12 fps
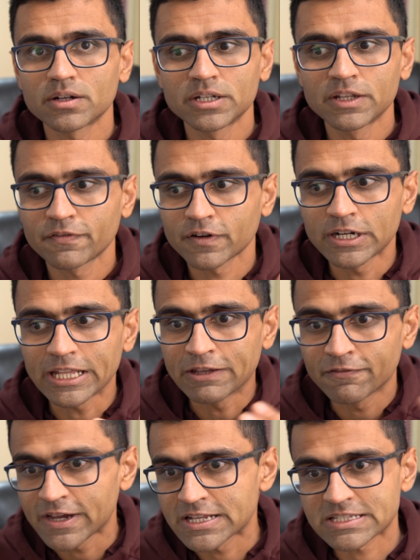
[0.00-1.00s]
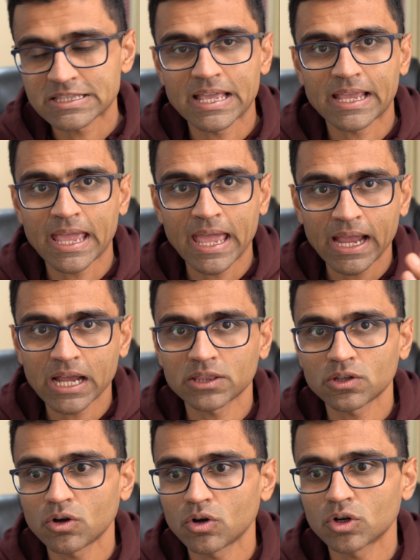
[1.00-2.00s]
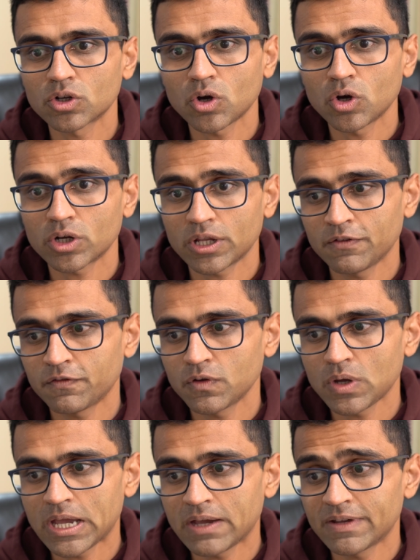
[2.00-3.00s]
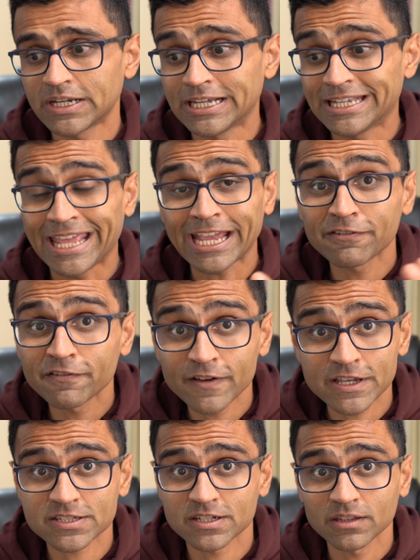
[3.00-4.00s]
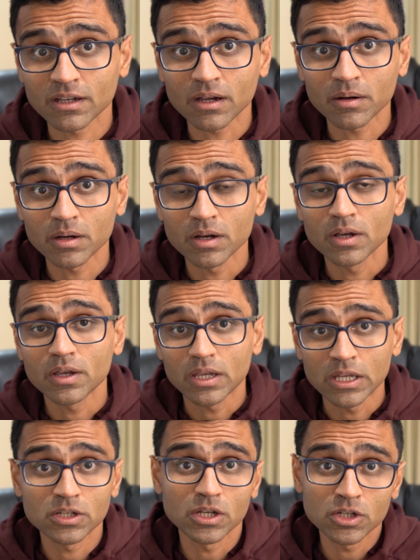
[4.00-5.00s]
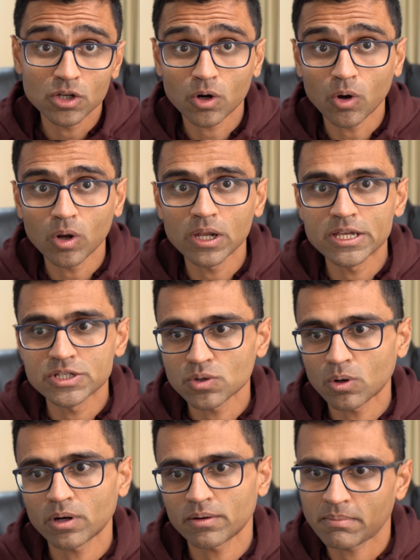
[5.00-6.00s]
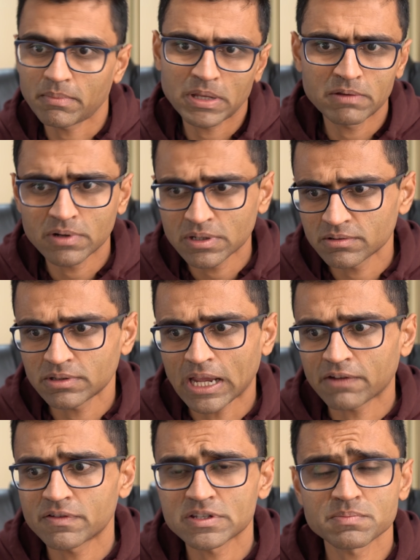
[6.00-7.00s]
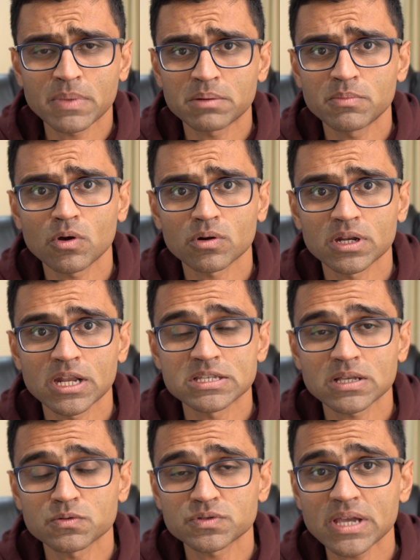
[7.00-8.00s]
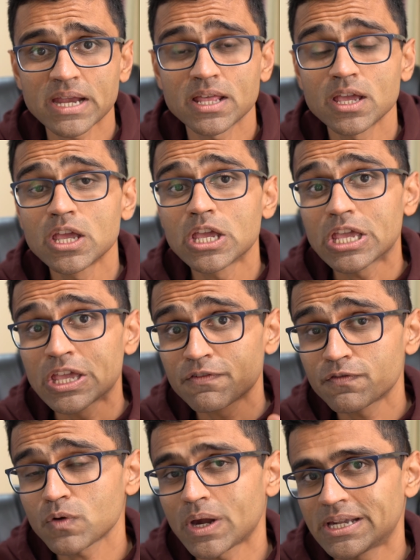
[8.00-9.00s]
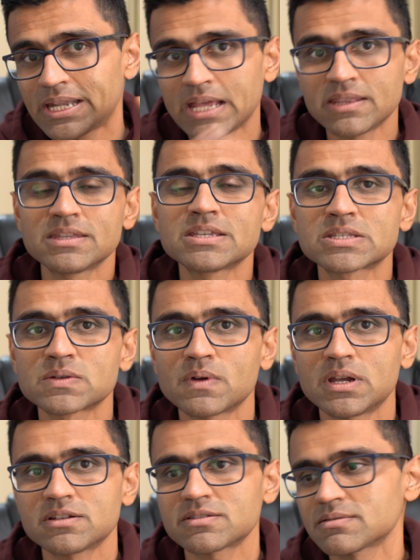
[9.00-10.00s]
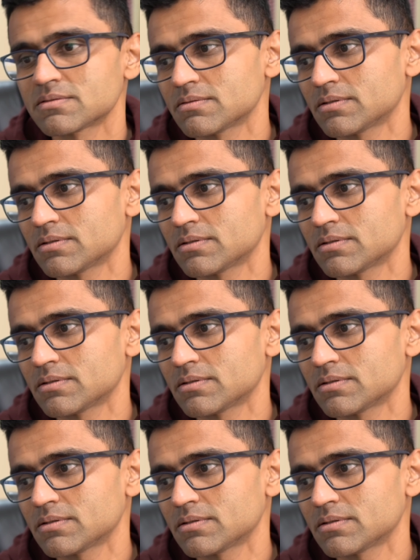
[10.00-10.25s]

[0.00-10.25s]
different events like hackathon, or if you have any tech fest in your college, or even tech fest might be organized outside. If you attend these events,